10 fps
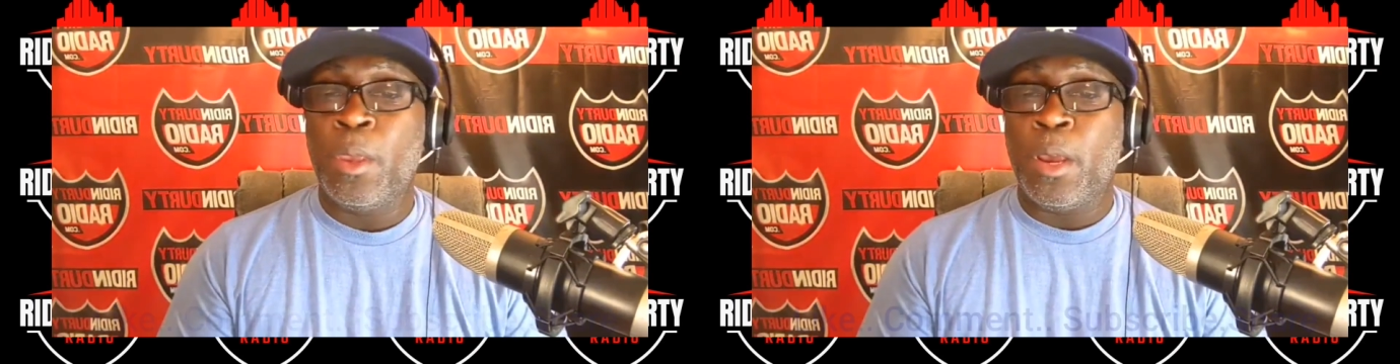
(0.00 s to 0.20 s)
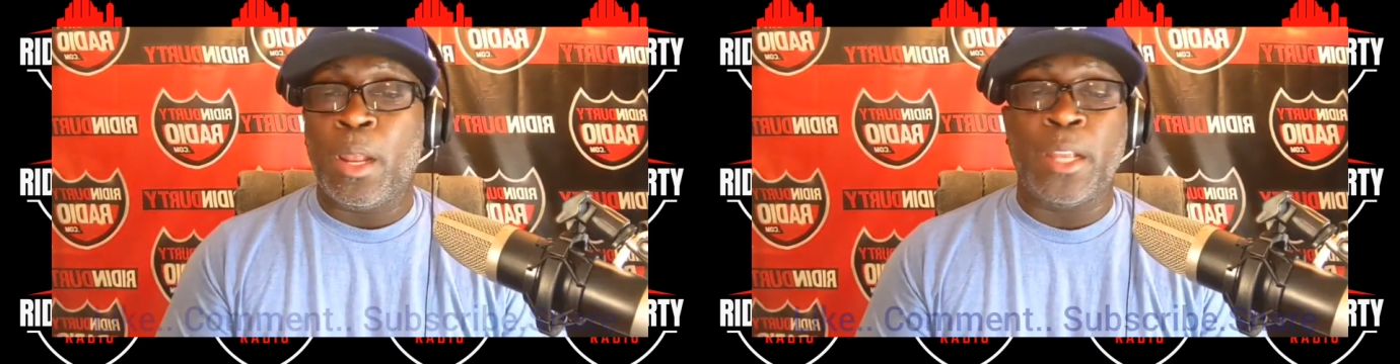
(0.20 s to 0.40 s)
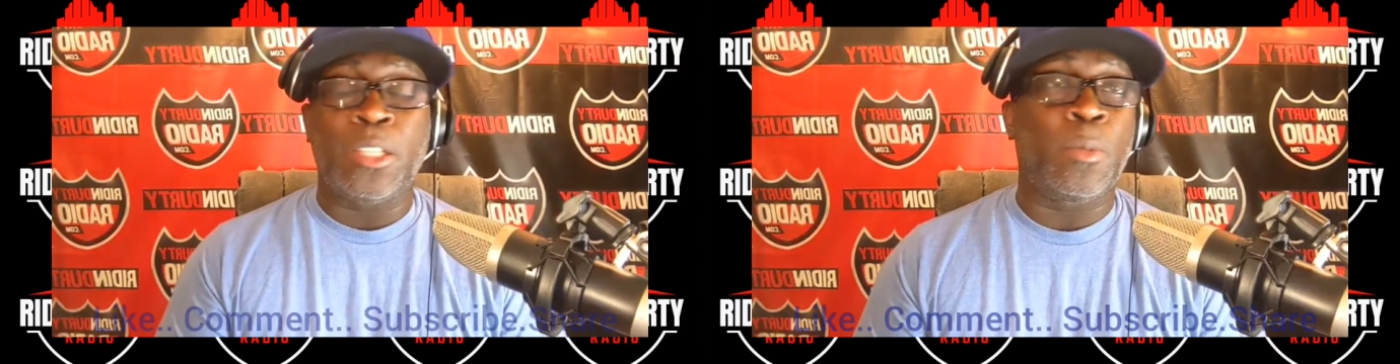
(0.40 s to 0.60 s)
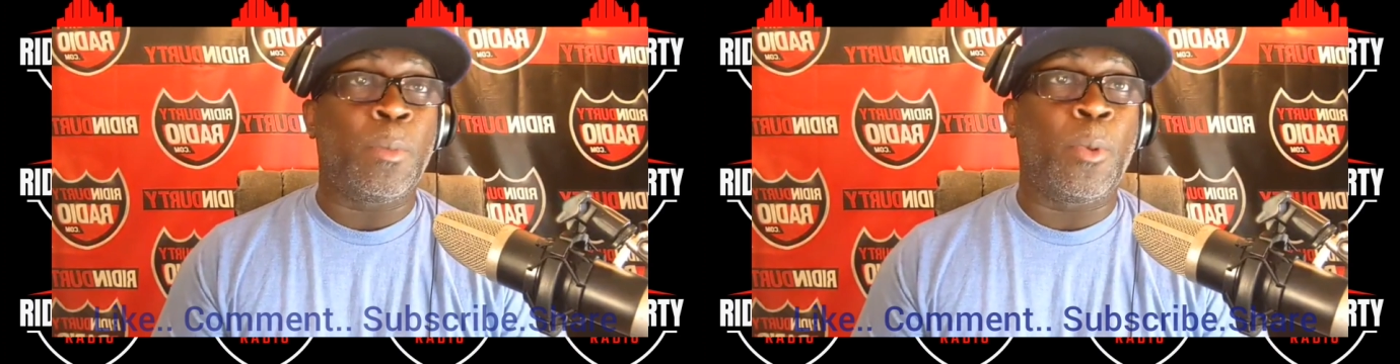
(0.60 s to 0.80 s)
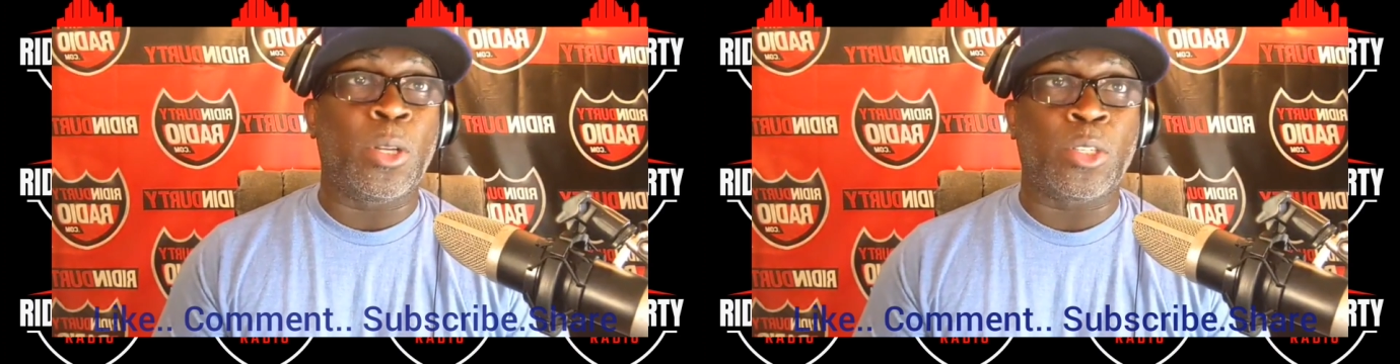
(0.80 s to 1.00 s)
And ladies and
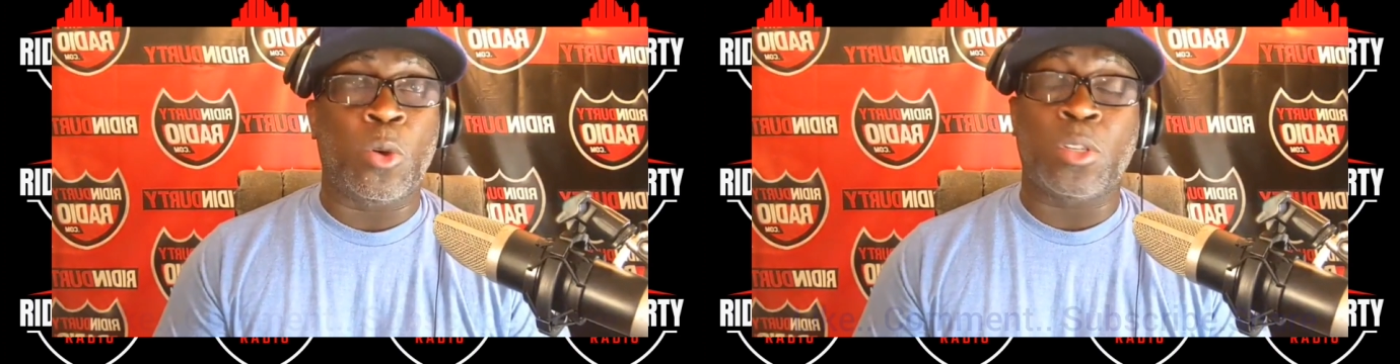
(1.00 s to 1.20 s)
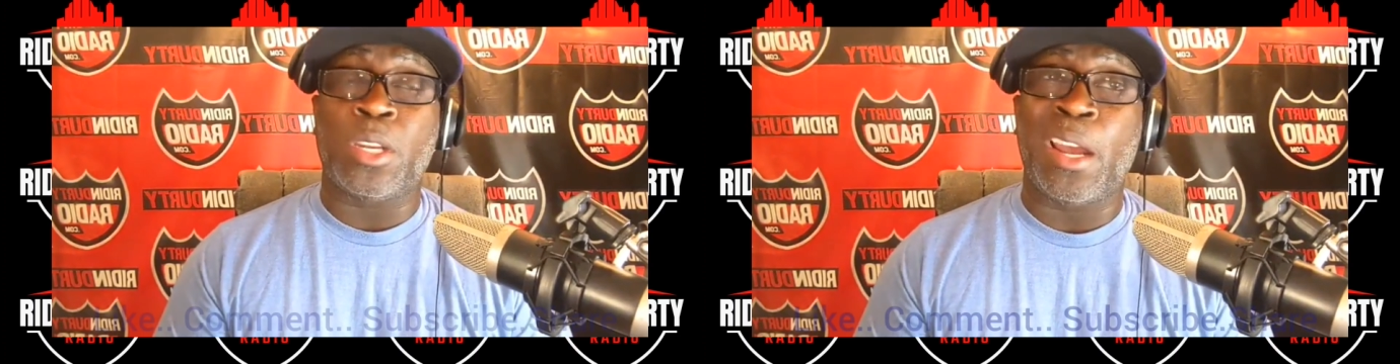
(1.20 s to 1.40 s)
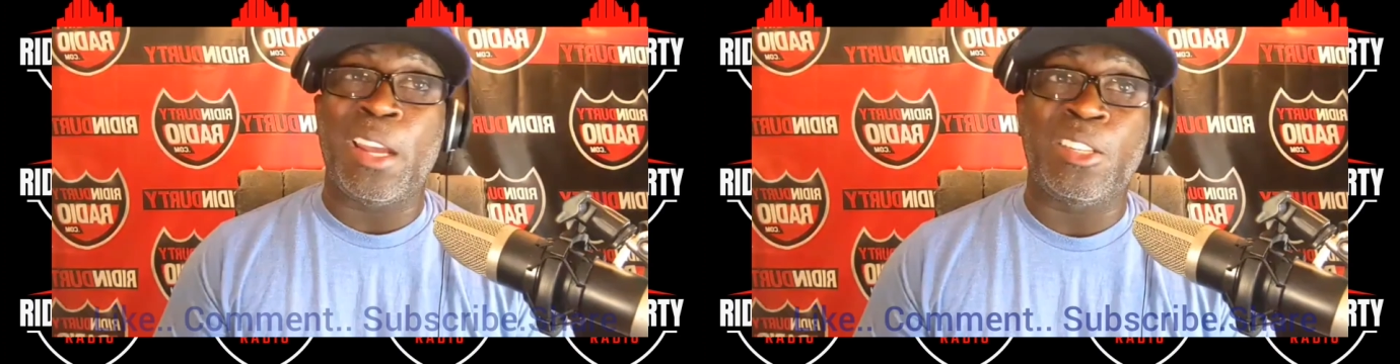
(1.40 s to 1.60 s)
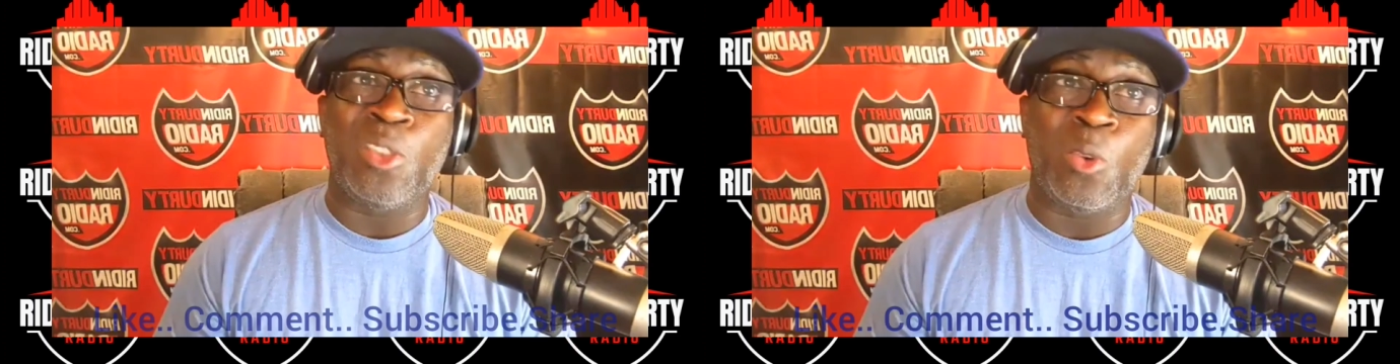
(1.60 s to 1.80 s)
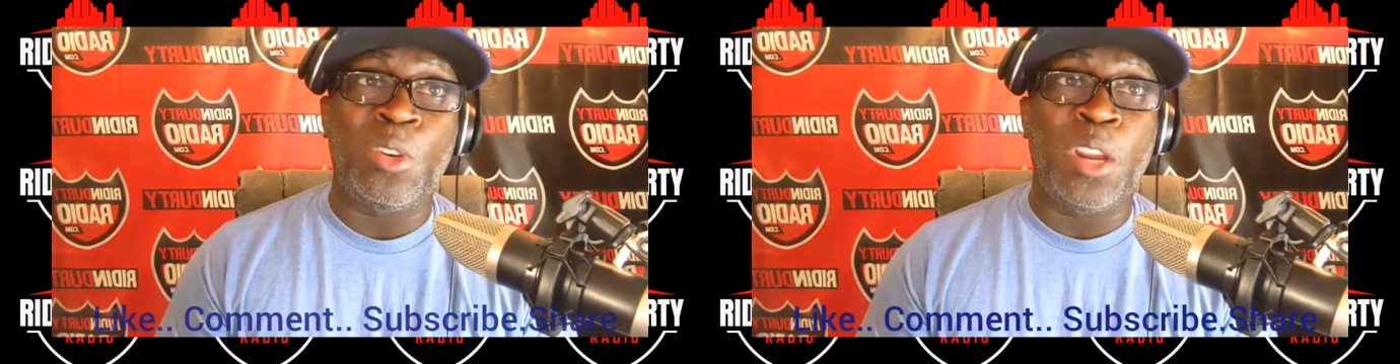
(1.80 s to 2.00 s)
gentlemen, boys and girls, tonight is
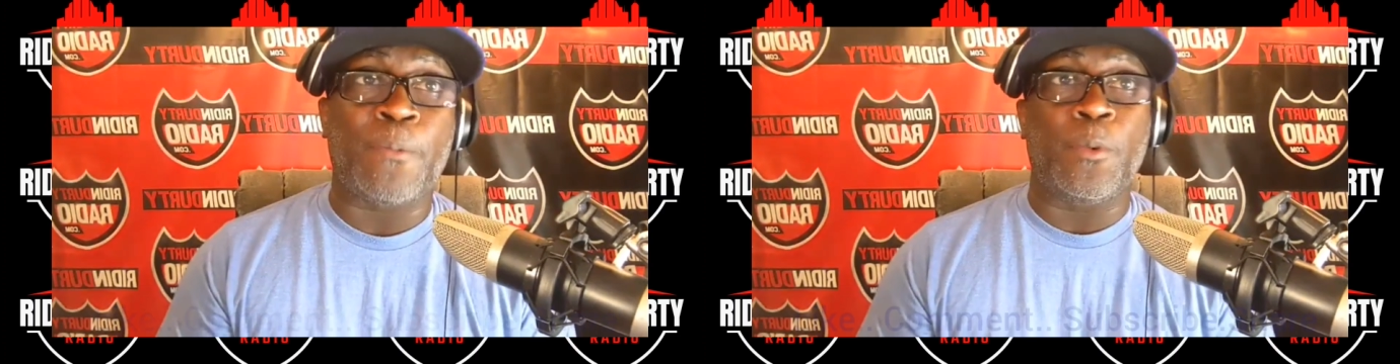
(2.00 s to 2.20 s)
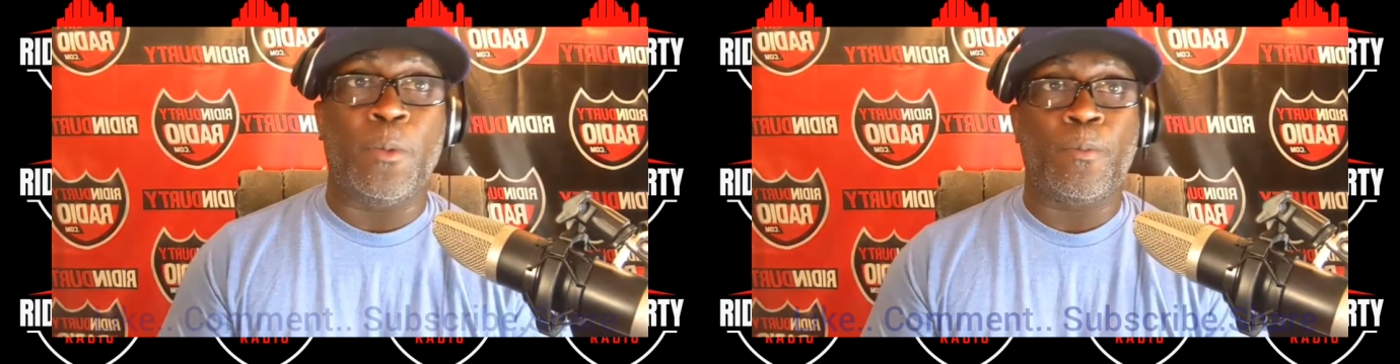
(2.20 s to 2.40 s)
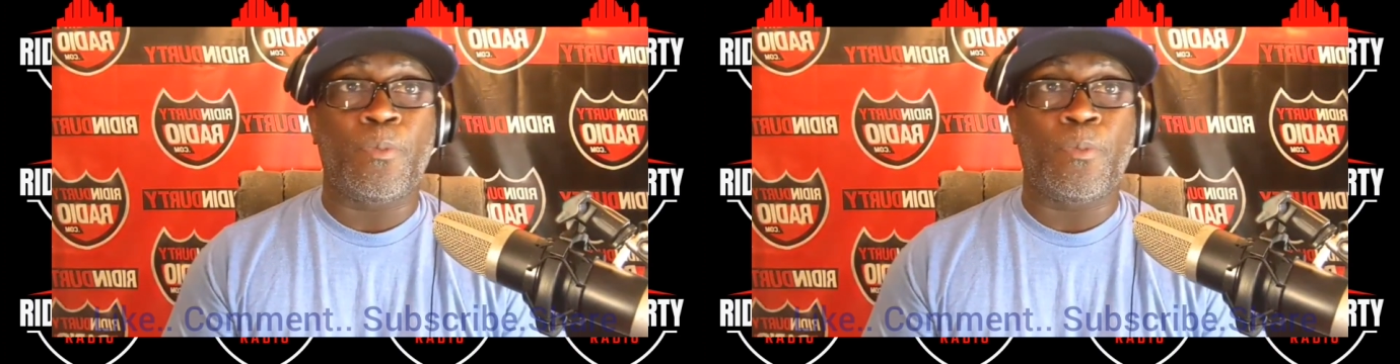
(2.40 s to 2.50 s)
no different